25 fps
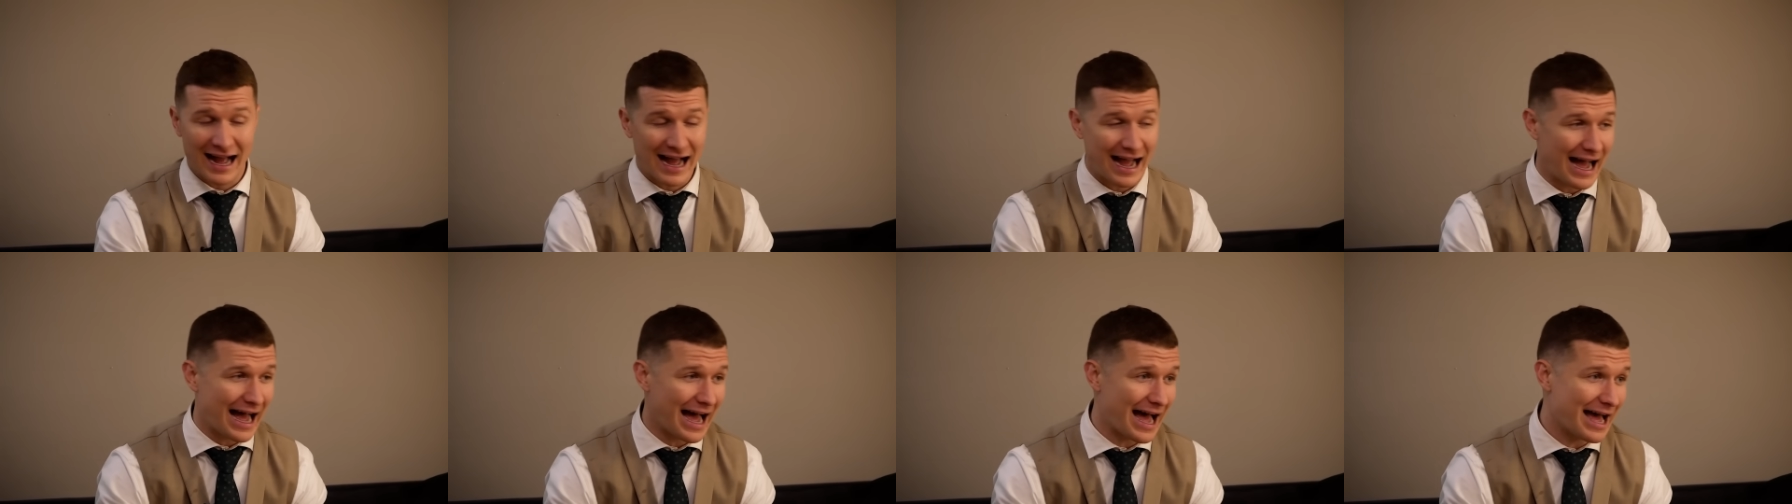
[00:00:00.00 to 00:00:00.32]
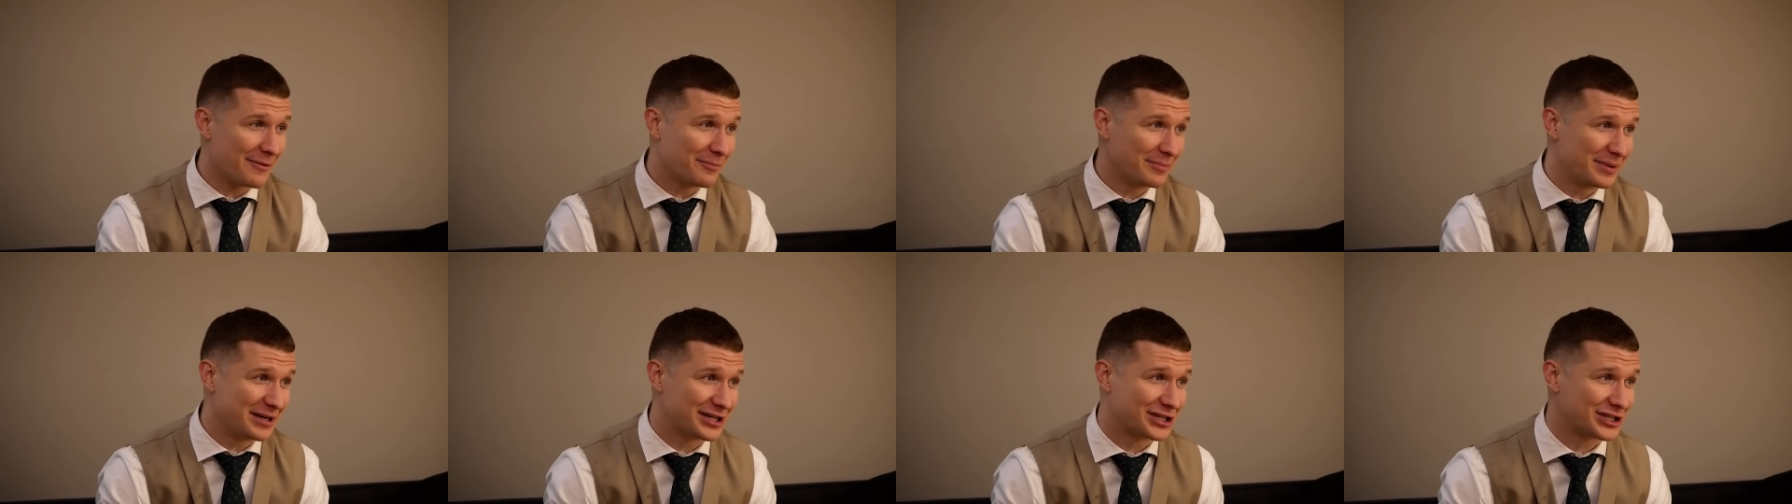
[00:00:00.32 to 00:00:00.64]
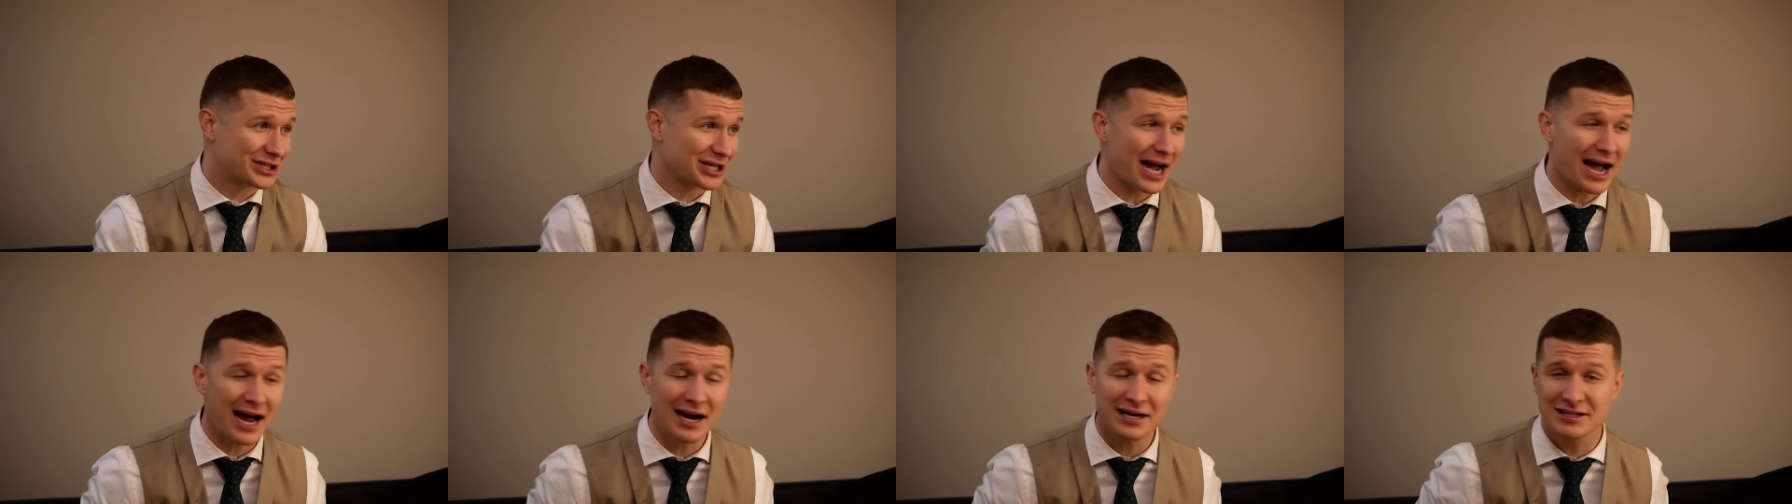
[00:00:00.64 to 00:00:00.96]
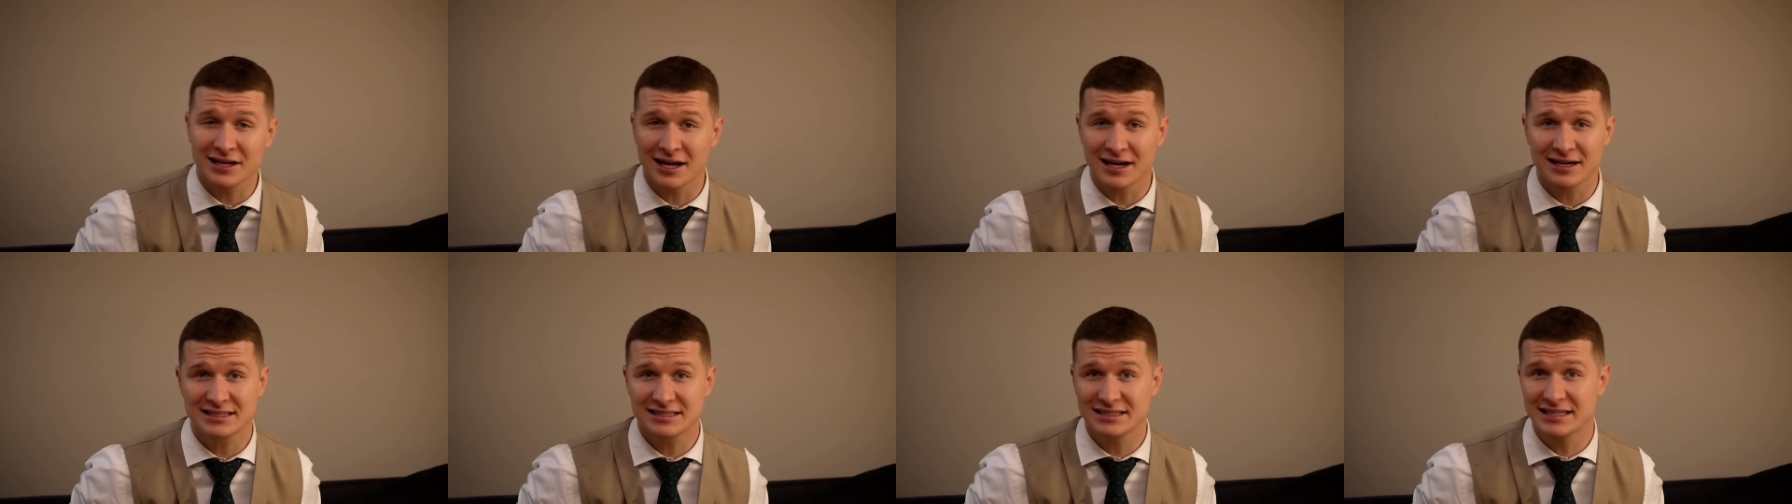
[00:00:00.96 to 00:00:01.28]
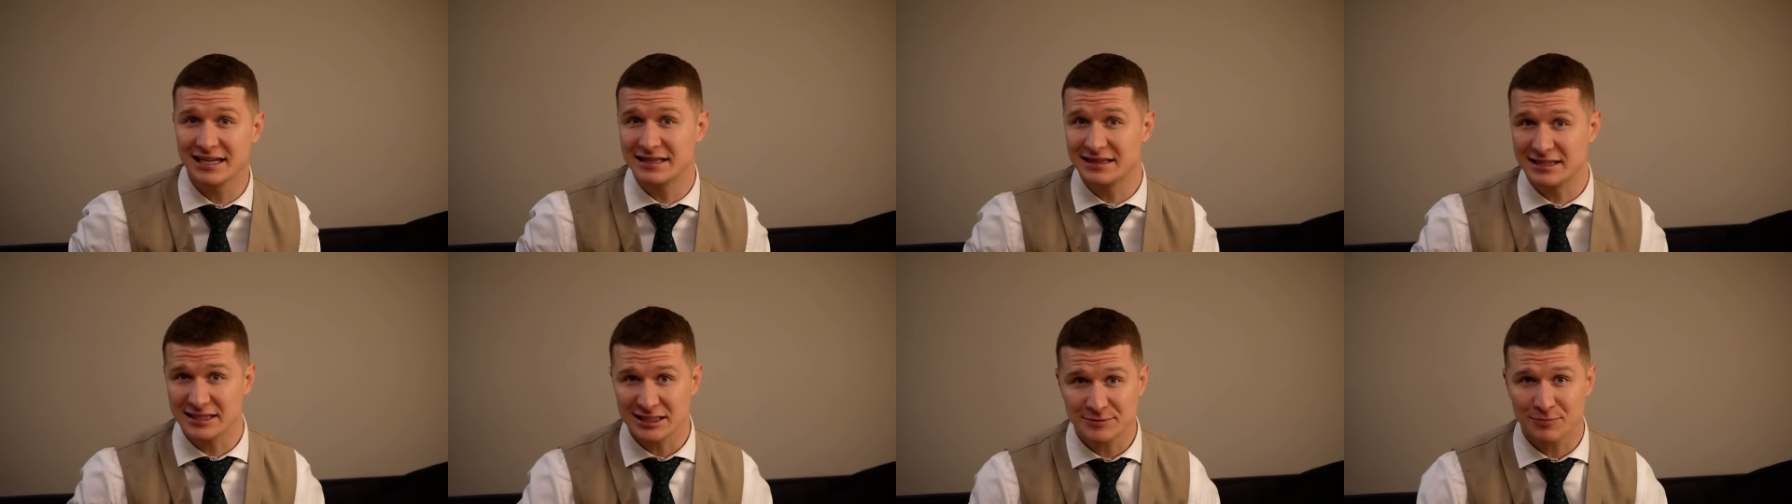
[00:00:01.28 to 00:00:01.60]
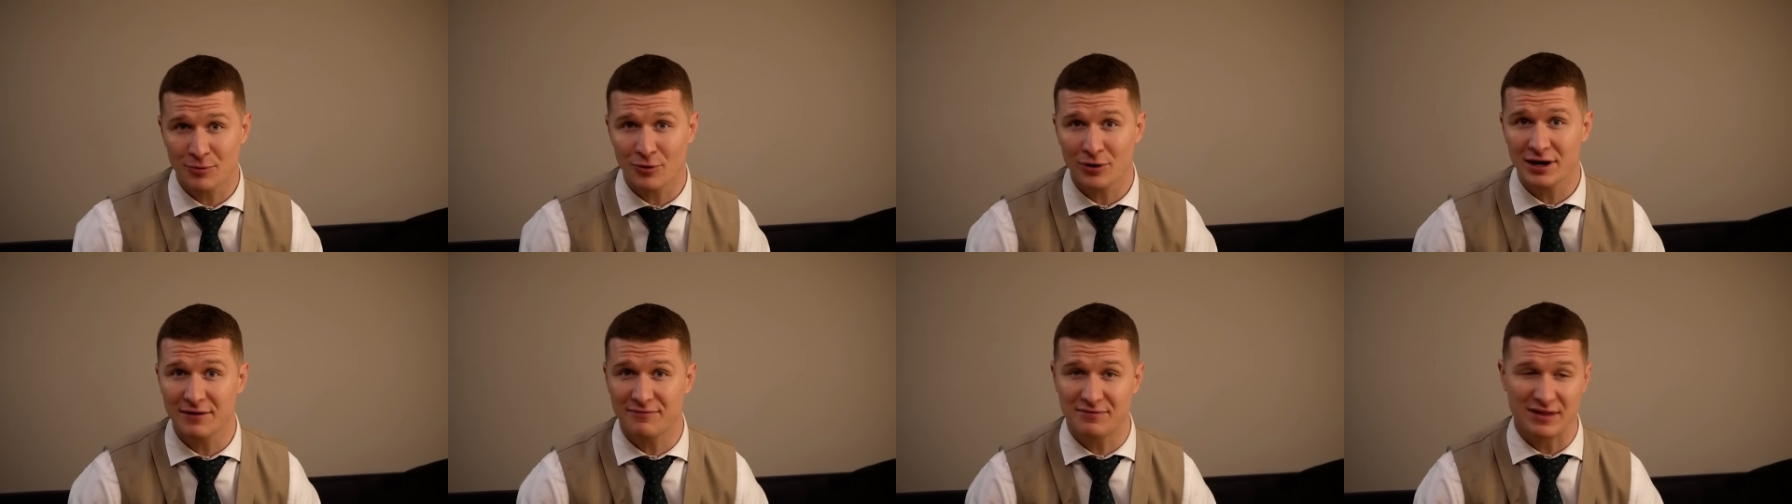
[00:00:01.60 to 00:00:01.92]
I'd be shocked, honestly, at this
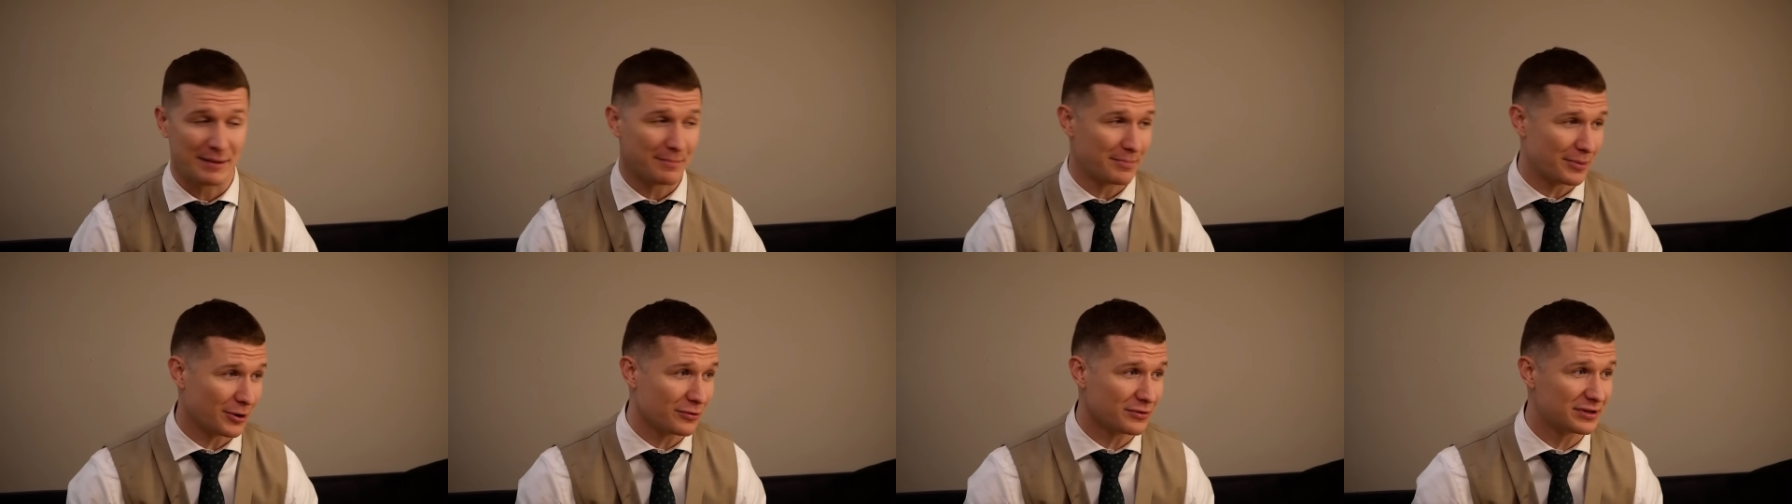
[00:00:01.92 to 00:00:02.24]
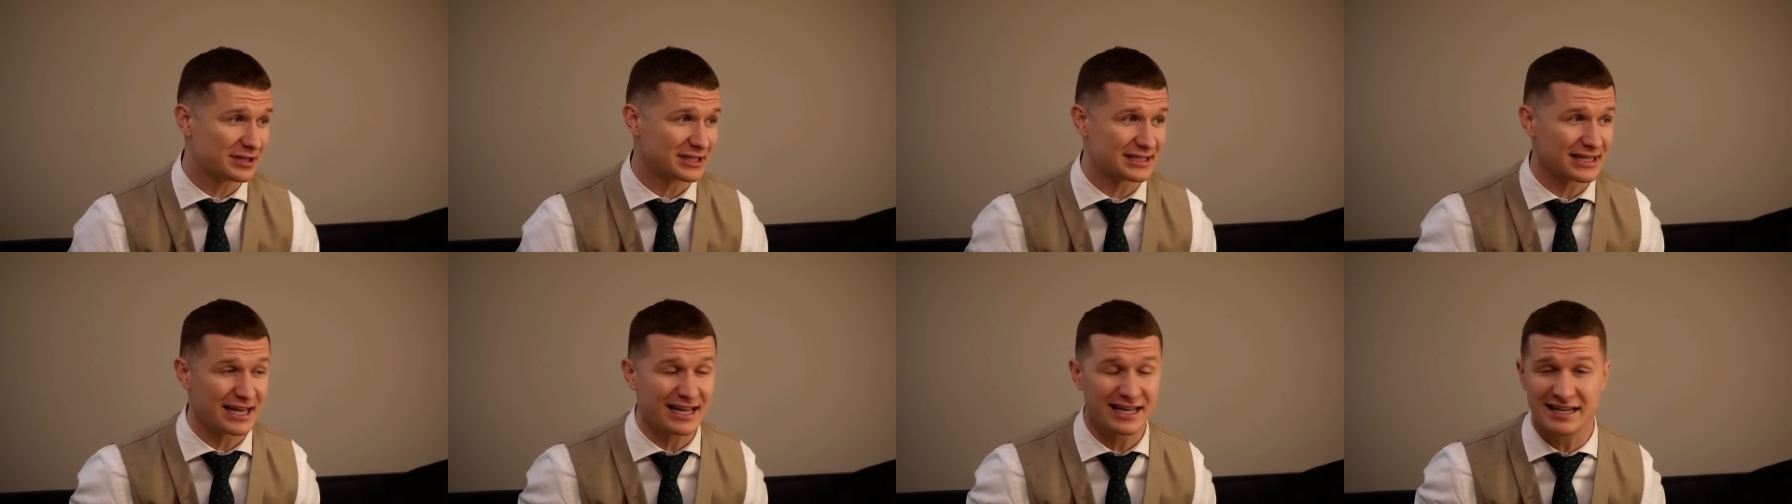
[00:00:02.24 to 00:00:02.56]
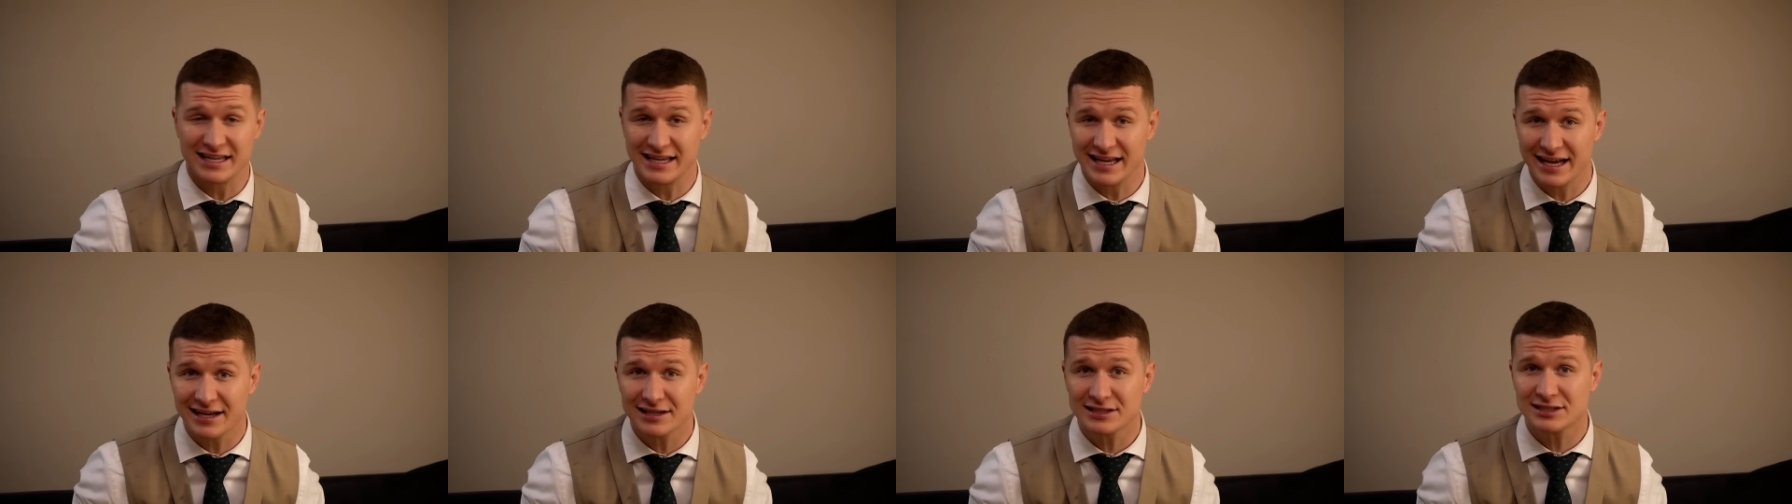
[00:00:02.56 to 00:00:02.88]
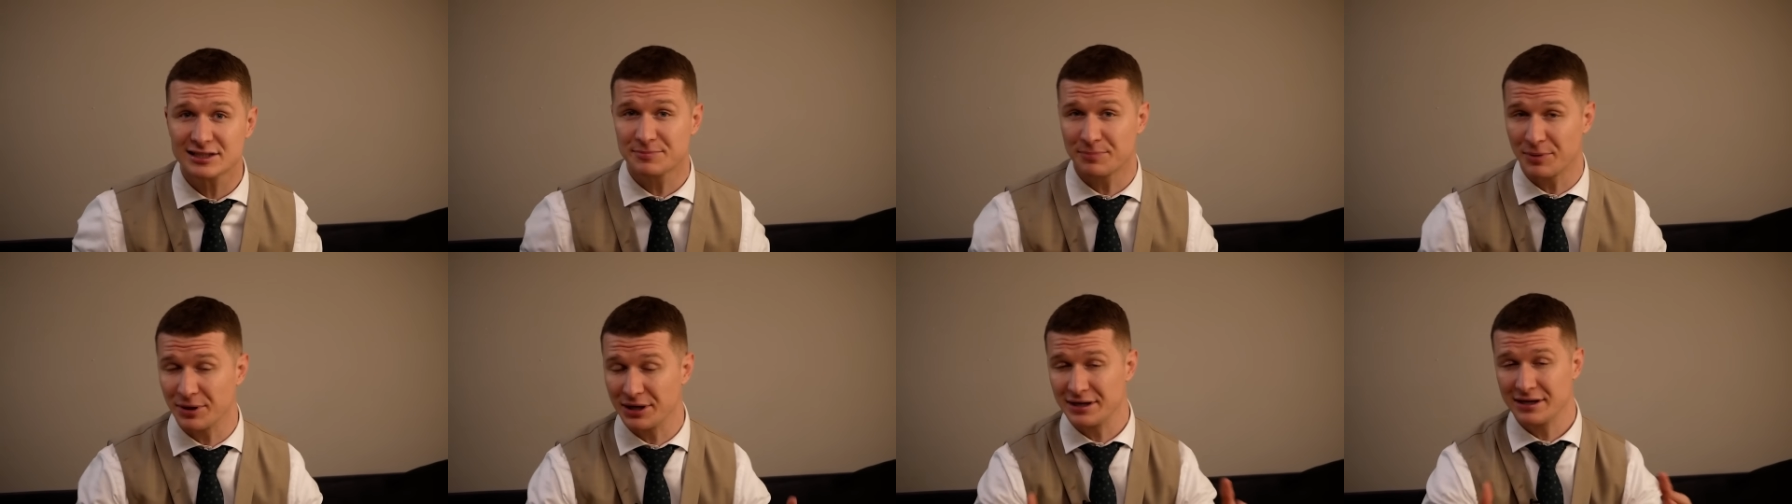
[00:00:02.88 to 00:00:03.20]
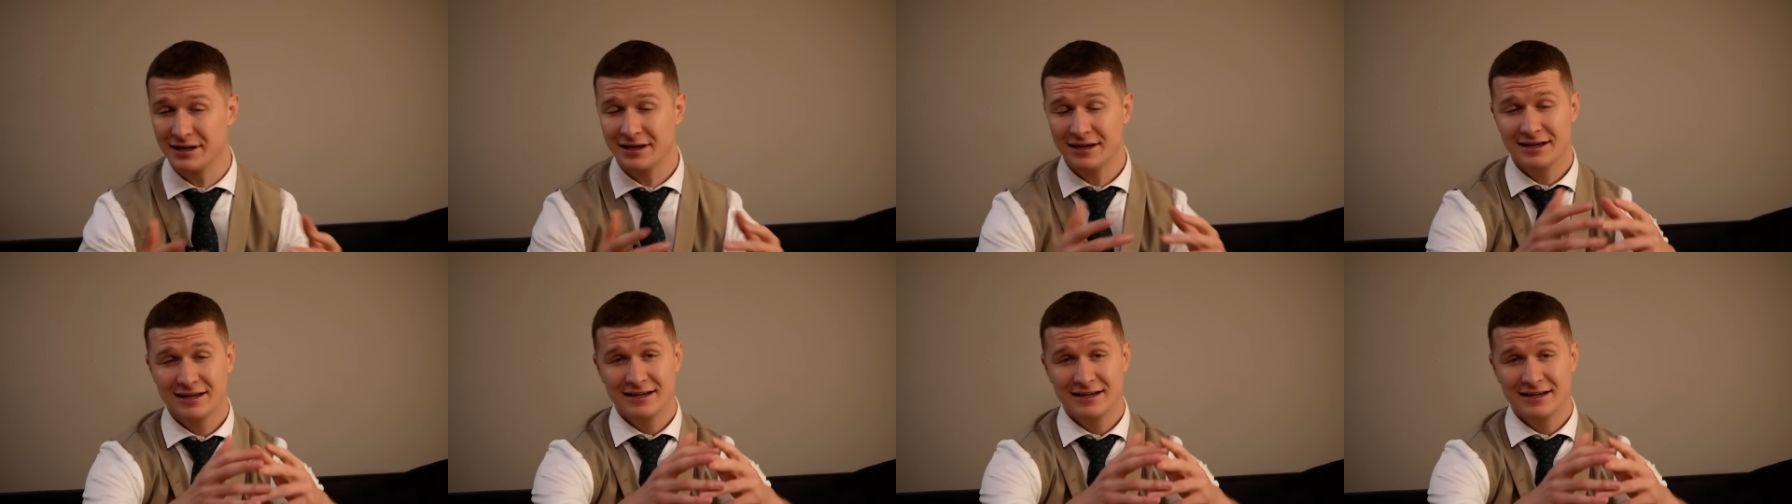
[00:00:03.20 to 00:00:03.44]
point if they both said yes, but